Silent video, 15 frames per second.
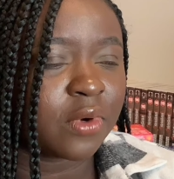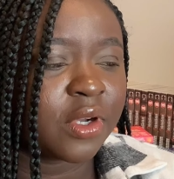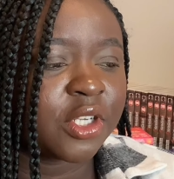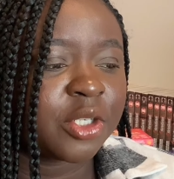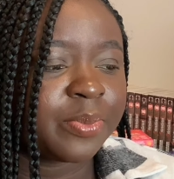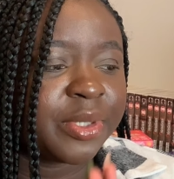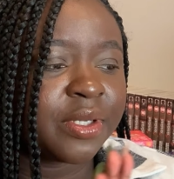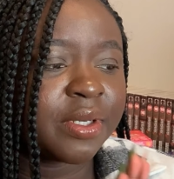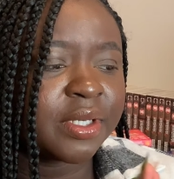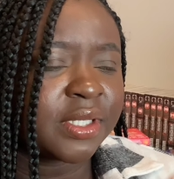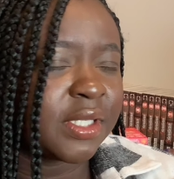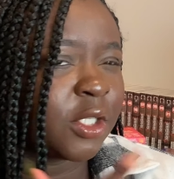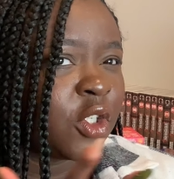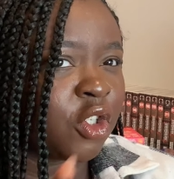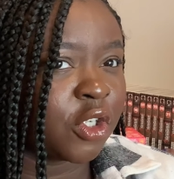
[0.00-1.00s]
rushed
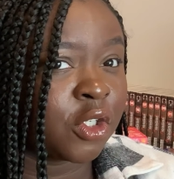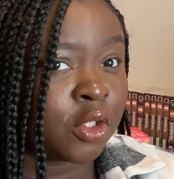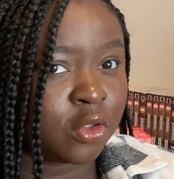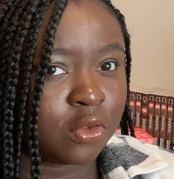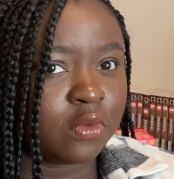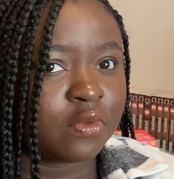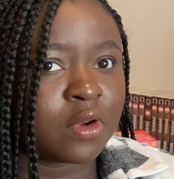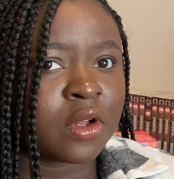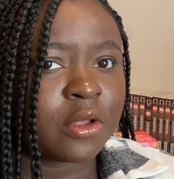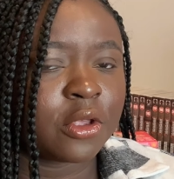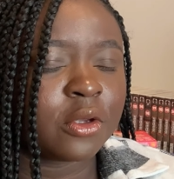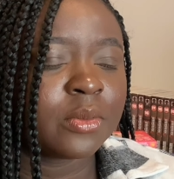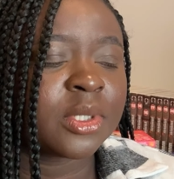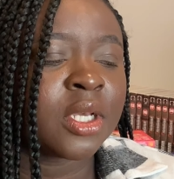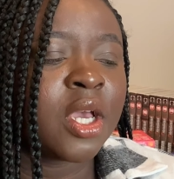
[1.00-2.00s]
because it's just two
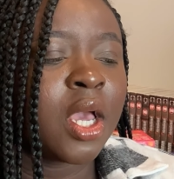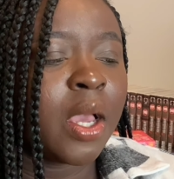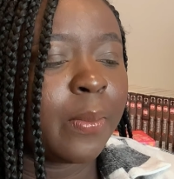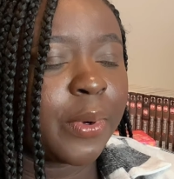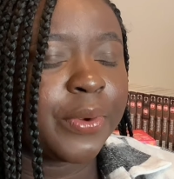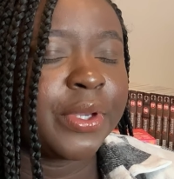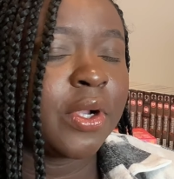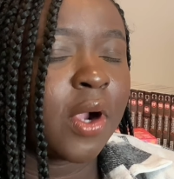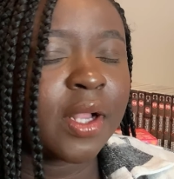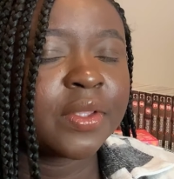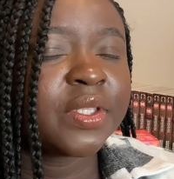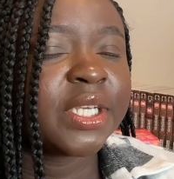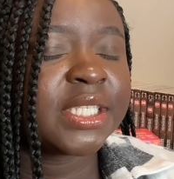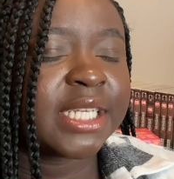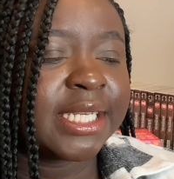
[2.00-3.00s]
volumes, but
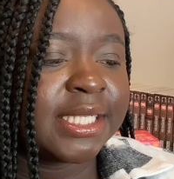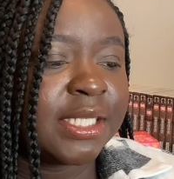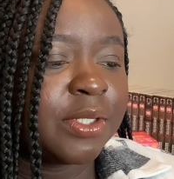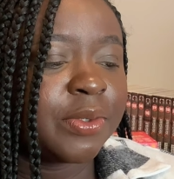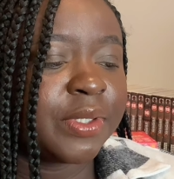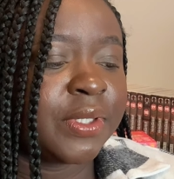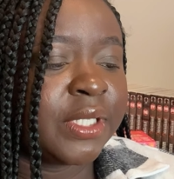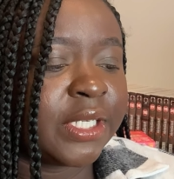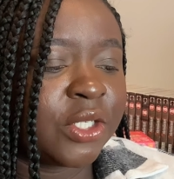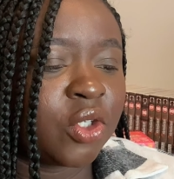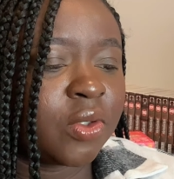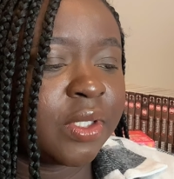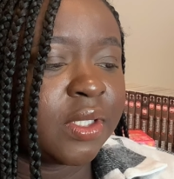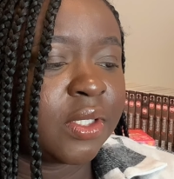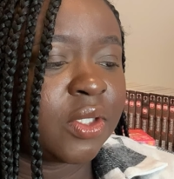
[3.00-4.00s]
regardless, I still really
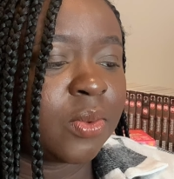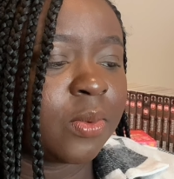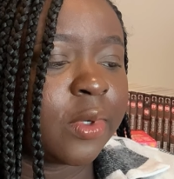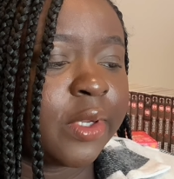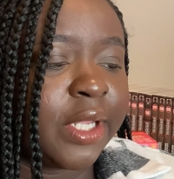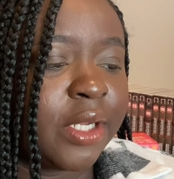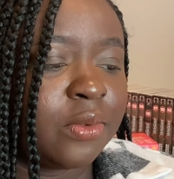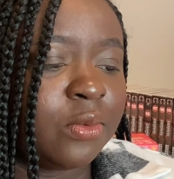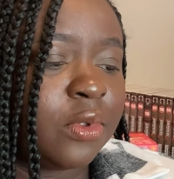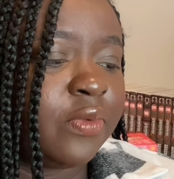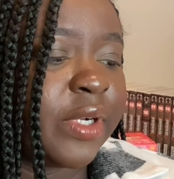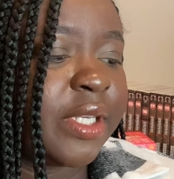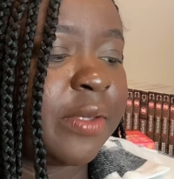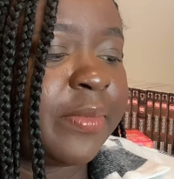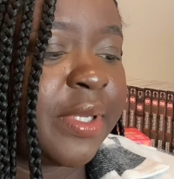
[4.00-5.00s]
enjoyed this one and
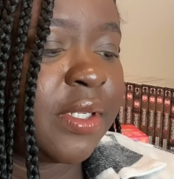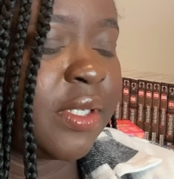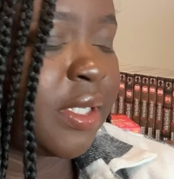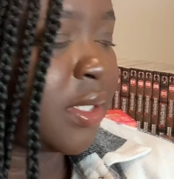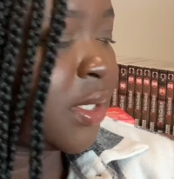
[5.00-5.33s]
would recommend